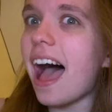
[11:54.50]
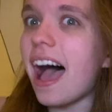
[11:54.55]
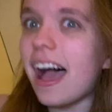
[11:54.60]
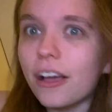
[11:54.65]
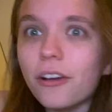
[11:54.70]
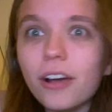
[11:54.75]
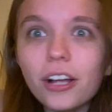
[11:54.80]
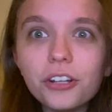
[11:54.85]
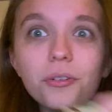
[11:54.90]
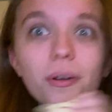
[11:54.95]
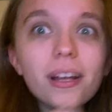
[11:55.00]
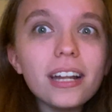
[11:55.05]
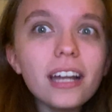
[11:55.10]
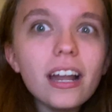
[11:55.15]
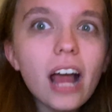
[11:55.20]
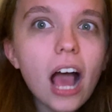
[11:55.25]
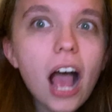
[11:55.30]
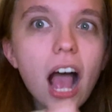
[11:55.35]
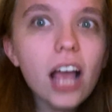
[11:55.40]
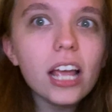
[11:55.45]
I graduated
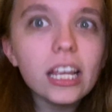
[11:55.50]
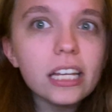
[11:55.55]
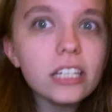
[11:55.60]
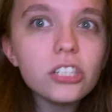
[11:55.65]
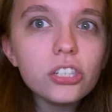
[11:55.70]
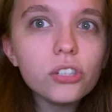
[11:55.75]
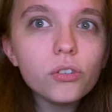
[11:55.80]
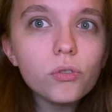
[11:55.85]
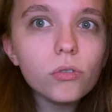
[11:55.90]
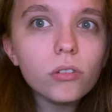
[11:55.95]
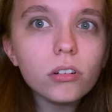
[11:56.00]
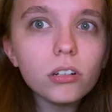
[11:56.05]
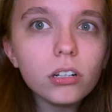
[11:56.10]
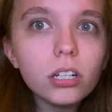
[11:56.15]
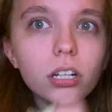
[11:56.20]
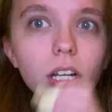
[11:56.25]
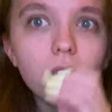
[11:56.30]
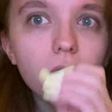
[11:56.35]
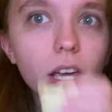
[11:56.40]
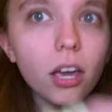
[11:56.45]
high
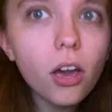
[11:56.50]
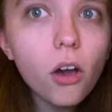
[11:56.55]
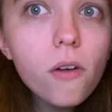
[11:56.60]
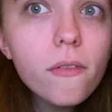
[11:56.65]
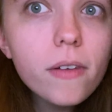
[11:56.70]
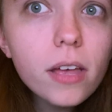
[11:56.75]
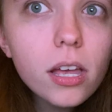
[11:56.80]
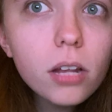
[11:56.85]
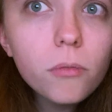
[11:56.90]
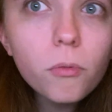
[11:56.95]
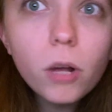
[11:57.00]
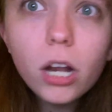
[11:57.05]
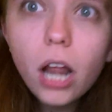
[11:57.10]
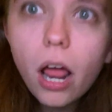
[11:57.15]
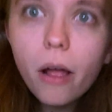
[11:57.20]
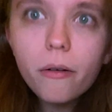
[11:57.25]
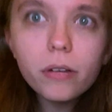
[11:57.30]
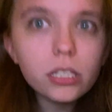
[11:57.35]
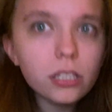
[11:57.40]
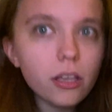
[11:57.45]
school in COVID when
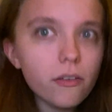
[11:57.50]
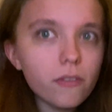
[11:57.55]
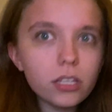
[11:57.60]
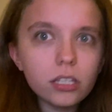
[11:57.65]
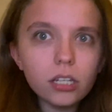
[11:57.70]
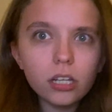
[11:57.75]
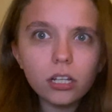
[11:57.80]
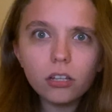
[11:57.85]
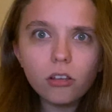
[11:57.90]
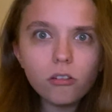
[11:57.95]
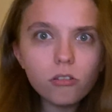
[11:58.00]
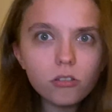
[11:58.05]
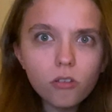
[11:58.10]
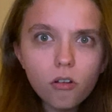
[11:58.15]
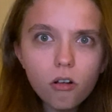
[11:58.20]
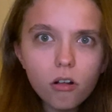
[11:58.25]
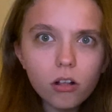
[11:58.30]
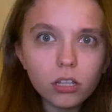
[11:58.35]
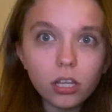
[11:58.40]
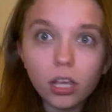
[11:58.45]
I was 17 years
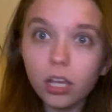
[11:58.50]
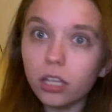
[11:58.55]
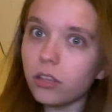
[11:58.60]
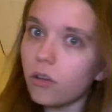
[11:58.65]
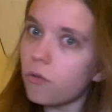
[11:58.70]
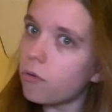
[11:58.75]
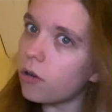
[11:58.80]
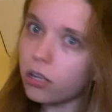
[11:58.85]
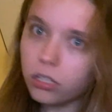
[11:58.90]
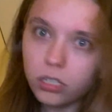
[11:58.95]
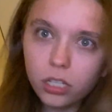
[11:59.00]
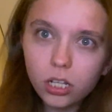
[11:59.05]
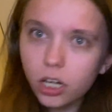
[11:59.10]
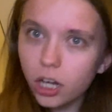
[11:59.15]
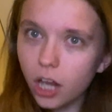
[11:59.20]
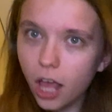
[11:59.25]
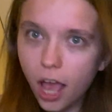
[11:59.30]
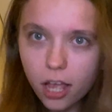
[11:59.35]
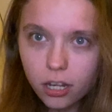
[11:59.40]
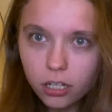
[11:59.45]
old and the world didn't
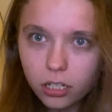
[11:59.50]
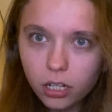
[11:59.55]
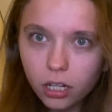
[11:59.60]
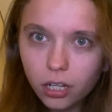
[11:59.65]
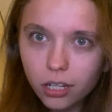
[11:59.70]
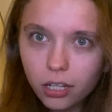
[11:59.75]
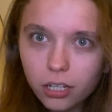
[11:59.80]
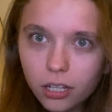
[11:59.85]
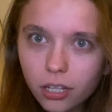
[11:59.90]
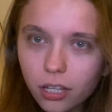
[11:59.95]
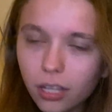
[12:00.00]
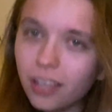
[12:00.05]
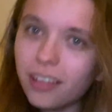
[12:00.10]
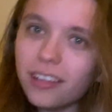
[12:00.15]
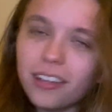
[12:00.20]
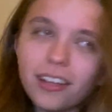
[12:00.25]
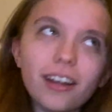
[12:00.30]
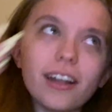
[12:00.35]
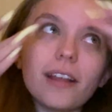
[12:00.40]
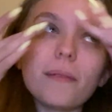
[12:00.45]
end.
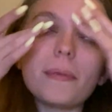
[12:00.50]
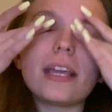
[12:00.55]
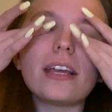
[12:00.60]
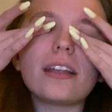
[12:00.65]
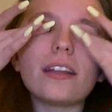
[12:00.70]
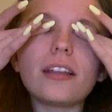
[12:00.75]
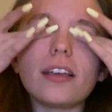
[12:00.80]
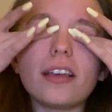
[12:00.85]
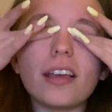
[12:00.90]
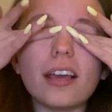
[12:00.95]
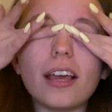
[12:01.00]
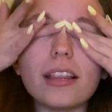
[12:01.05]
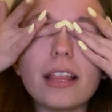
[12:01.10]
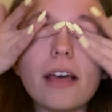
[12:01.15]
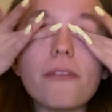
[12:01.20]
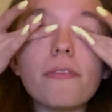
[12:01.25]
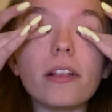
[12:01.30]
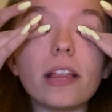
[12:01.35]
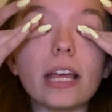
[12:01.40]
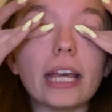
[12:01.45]
You know what I mean? And
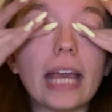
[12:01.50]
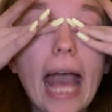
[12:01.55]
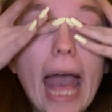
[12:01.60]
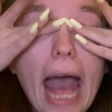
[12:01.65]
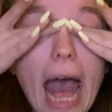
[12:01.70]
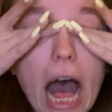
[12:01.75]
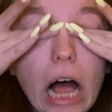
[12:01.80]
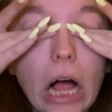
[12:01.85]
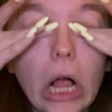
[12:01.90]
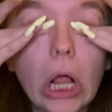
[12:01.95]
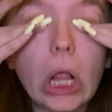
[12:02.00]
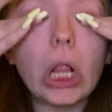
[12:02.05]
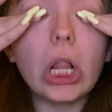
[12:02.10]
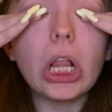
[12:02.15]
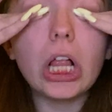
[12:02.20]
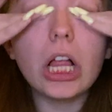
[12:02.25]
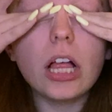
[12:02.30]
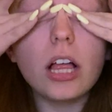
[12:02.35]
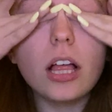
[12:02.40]
that felt like hell.